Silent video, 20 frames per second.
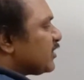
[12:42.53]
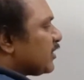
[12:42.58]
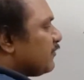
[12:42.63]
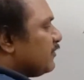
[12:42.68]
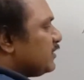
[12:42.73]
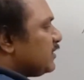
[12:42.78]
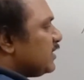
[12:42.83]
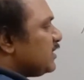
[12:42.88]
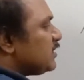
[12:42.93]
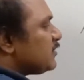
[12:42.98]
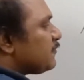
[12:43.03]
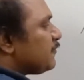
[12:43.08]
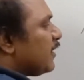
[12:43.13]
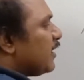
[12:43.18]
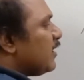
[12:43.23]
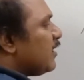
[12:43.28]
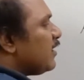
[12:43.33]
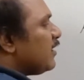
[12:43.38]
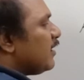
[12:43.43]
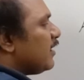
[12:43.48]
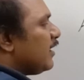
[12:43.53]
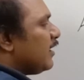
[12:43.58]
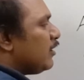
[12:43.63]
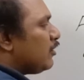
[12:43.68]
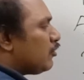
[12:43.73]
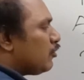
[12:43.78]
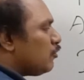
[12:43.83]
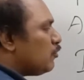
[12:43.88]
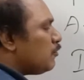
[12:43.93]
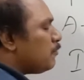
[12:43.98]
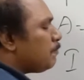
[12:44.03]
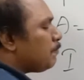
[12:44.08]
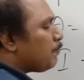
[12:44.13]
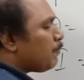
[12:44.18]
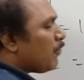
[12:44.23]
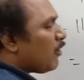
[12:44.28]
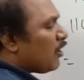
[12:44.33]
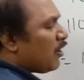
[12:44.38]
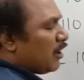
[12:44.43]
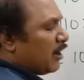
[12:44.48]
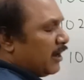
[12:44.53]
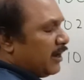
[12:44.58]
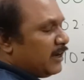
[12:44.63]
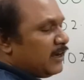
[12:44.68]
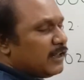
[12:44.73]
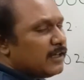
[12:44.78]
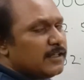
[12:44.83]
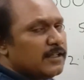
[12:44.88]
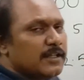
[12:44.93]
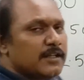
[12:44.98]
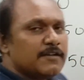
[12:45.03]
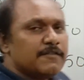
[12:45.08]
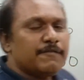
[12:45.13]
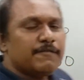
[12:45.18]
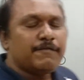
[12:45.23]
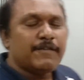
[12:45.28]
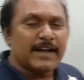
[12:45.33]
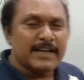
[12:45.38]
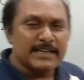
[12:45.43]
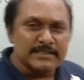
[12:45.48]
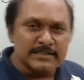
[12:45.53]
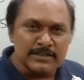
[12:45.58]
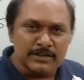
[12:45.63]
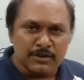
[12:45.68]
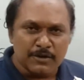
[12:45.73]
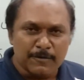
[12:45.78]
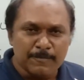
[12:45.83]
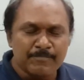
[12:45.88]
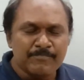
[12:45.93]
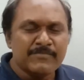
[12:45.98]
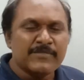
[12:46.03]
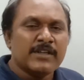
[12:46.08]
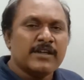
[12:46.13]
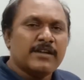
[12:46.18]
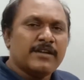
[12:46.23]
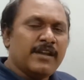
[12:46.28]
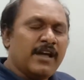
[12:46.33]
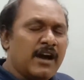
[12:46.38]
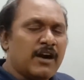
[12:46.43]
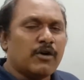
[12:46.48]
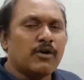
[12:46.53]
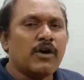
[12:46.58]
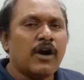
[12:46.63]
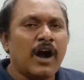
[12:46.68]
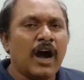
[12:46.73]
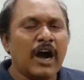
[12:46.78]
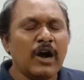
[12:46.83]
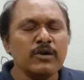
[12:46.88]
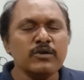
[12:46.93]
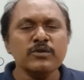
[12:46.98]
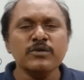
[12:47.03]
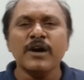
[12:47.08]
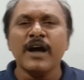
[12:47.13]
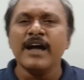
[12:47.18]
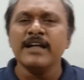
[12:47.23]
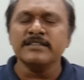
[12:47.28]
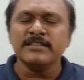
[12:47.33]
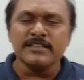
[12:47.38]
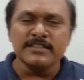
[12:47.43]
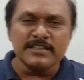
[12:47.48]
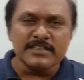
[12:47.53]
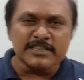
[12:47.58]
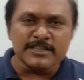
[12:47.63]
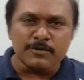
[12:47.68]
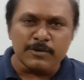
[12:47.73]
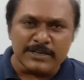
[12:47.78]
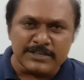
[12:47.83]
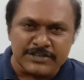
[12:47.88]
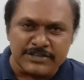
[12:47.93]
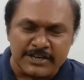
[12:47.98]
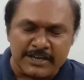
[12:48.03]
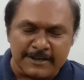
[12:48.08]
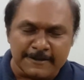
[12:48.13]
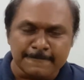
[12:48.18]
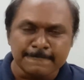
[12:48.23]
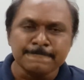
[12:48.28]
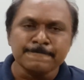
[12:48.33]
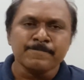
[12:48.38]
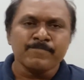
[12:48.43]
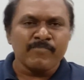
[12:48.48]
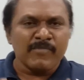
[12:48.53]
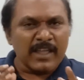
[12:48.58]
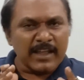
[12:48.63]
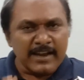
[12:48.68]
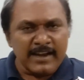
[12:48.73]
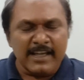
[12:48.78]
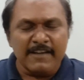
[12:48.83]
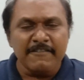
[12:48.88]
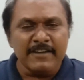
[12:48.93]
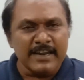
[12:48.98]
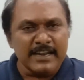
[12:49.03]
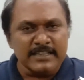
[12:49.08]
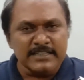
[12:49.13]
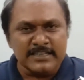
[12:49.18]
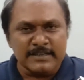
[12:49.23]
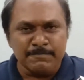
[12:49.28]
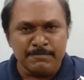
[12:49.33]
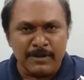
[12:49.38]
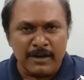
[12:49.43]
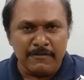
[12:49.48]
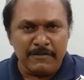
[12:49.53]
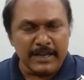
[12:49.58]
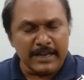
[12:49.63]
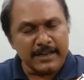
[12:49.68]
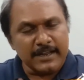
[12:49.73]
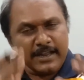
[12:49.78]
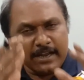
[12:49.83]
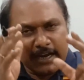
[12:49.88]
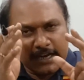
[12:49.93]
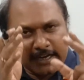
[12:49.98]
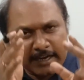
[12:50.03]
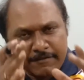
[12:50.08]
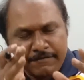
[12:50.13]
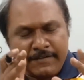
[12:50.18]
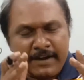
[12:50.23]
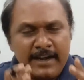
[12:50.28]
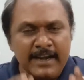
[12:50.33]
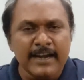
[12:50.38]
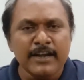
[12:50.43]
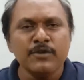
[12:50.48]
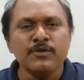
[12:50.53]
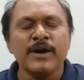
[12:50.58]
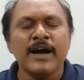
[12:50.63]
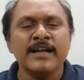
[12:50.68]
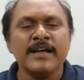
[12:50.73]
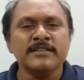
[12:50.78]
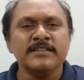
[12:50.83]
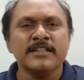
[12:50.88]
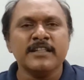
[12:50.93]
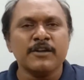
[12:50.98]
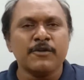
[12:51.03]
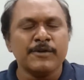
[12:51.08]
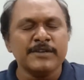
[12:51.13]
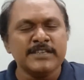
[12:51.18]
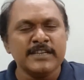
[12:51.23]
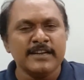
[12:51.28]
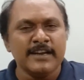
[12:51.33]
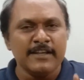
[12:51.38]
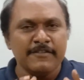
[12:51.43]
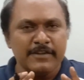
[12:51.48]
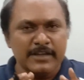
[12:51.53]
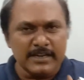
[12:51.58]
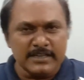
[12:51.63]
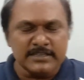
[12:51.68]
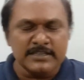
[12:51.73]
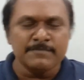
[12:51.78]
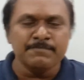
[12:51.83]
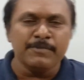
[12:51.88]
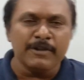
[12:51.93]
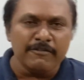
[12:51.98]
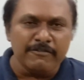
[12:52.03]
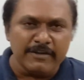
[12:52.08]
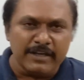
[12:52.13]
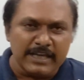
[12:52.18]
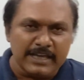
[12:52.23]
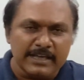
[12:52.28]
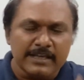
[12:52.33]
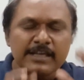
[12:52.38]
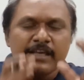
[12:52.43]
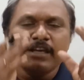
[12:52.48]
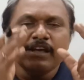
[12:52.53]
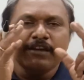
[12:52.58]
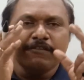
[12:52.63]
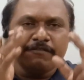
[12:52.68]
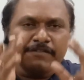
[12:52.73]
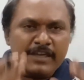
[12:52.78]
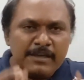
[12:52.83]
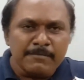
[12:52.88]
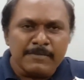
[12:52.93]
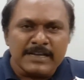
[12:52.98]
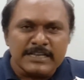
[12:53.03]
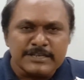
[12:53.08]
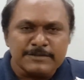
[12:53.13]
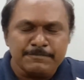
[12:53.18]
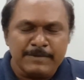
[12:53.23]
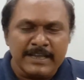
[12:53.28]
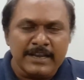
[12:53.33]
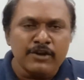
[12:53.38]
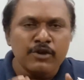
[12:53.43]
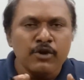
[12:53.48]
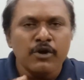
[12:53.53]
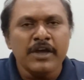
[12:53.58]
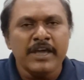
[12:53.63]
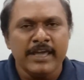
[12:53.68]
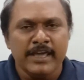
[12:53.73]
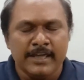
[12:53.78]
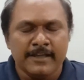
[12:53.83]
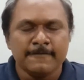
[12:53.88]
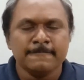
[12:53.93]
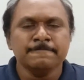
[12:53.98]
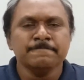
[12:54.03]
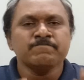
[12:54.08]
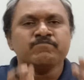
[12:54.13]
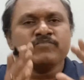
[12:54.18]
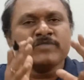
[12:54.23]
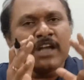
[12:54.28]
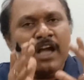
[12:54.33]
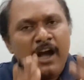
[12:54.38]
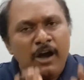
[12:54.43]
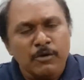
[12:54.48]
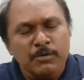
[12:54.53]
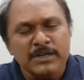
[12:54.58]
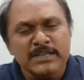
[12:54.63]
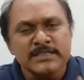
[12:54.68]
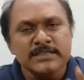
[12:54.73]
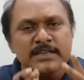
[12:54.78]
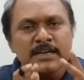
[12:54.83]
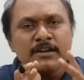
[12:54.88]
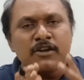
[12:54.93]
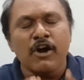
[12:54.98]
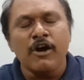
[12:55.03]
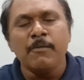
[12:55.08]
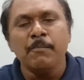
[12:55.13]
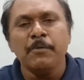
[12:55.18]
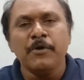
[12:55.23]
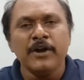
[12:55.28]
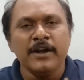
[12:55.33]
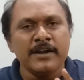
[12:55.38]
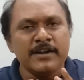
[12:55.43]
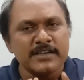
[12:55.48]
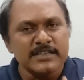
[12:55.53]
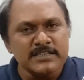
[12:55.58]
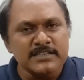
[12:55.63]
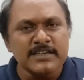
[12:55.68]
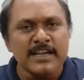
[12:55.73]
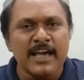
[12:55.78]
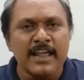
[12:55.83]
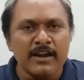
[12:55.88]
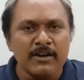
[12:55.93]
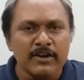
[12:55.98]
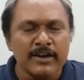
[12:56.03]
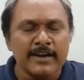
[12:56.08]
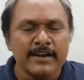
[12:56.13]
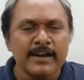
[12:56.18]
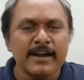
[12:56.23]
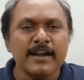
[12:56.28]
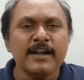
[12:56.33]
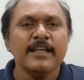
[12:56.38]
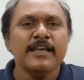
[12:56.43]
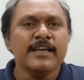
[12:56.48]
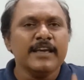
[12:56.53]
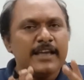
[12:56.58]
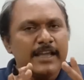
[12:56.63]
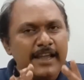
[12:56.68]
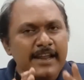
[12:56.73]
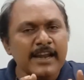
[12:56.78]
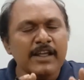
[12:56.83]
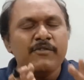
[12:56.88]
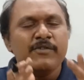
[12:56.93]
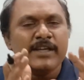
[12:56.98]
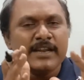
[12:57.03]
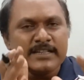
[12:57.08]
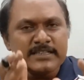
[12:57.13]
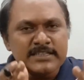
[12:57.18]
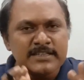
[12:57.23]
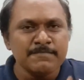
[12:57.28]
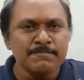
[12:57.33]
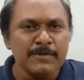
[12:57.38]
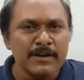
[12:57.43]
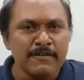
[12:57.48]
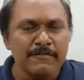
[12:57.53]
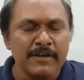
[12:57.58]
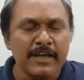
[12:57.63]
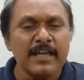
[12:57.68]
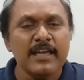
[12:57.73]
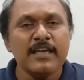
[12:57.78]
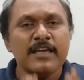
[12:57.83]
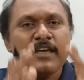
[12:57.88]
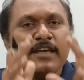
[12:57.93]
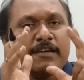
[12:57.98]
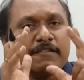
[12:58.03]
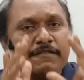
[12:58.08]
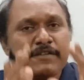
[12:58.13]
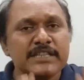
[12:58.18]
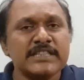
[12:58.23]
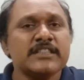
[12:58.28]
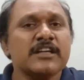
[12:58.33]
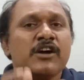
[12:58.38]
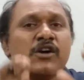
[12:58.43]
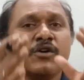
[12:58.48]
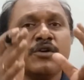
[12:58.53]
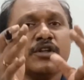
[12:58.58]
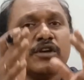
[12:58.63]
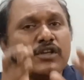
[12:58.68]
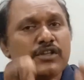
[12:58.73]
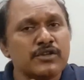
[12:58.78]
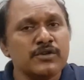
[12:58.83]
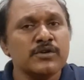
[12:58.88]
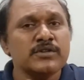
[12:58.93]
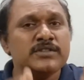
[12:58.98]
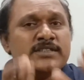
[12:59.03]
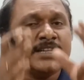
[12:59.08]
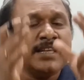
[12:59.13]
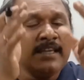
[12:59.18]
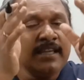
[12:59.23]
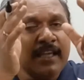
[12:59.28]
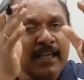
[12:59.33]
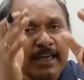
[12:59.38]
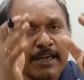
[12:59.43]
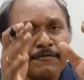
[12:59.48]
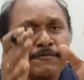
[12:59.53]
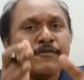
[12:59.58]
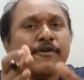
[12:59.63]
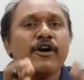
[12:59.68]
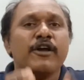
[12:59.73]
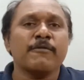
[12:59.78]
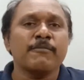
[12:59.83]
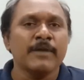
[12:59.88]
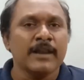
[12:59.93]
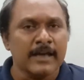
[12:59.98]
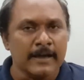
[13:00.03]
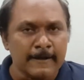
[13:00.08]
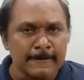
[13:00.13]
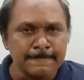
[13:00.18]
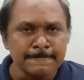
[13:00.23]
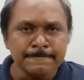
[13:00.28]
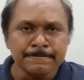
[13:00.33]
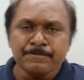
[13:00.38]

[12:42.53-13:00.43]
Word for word: which is 102.50. Now how to answer this question in a very simple way. Definitely to answer the question in a very simple way we must be knowing how is the compound interest calculated in a very simple way without using a formula.